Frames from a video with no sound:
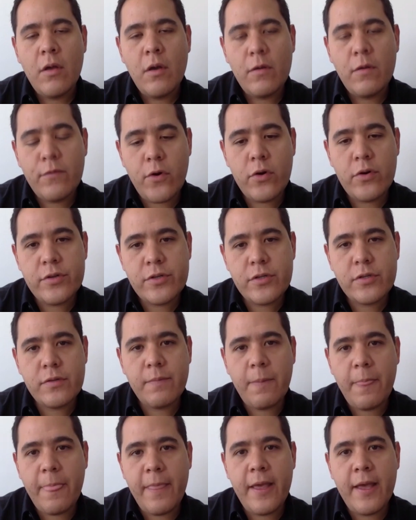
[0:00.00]
Of
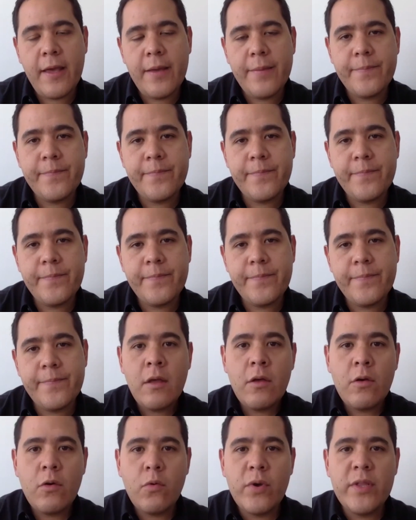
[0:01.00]
course,
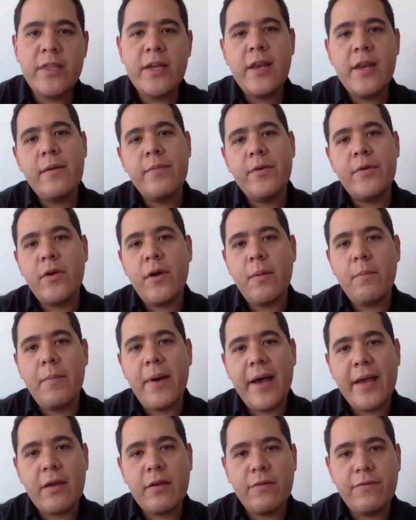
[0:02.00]
we deliver a
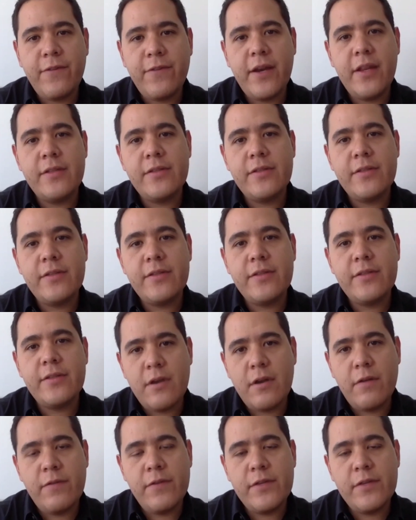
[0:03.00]
microfinancing
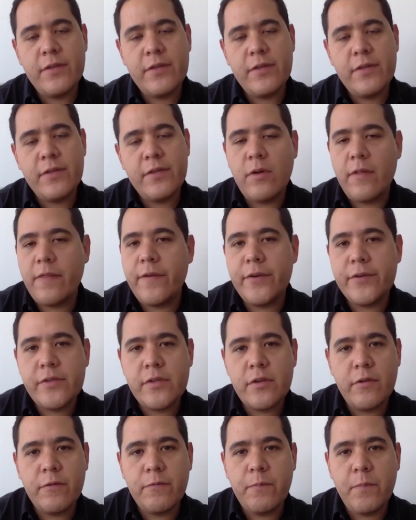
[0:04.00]
service to
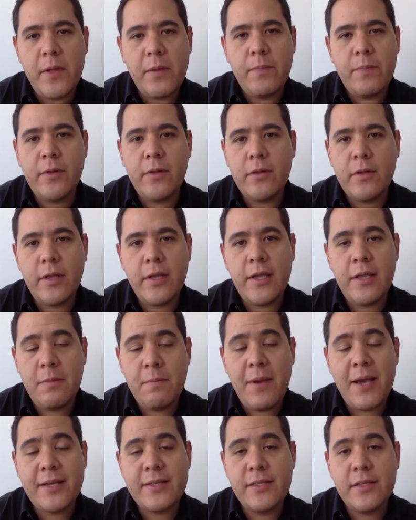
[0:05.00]
underserved people in
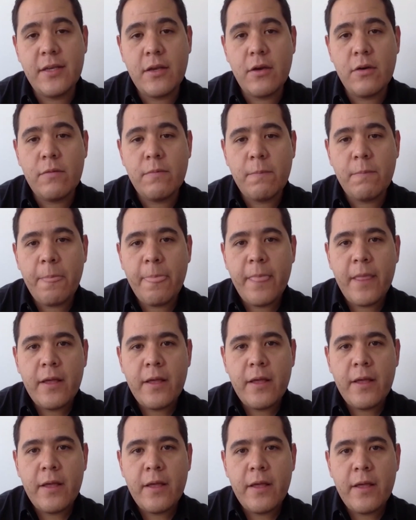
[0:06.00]
Mexico
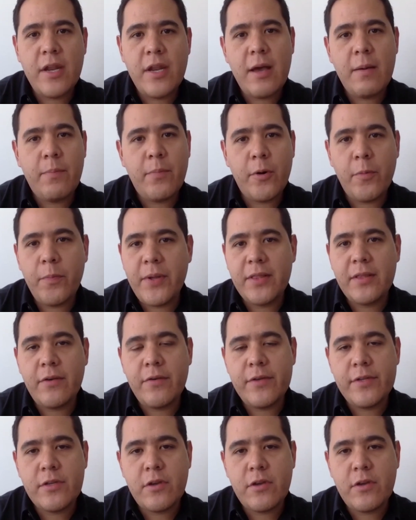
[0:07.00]
using a
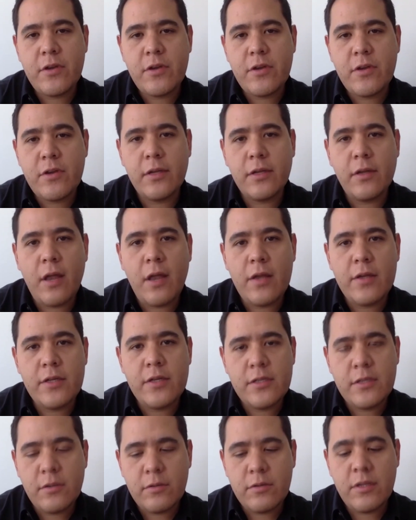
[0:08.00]
proprietary scoring technology.
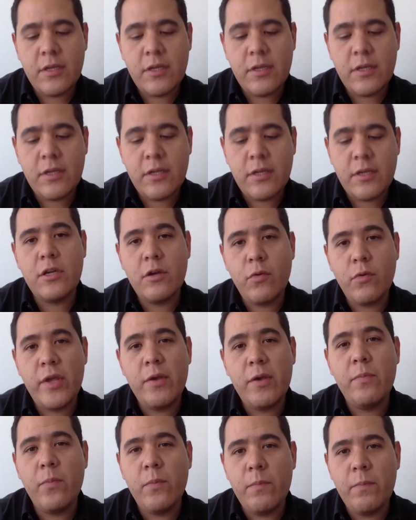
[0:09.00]
So technology
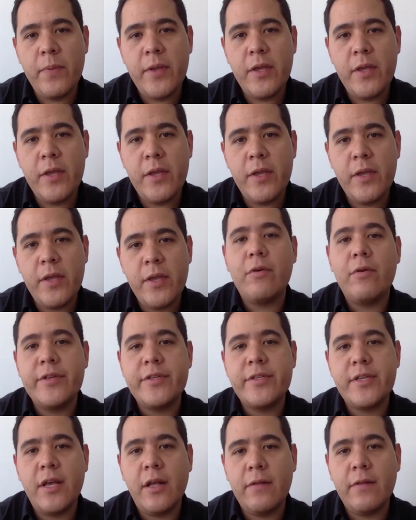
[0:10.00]
we built
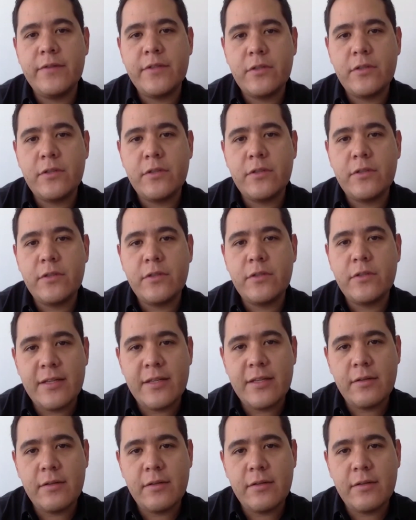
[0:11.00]
ourselves to tend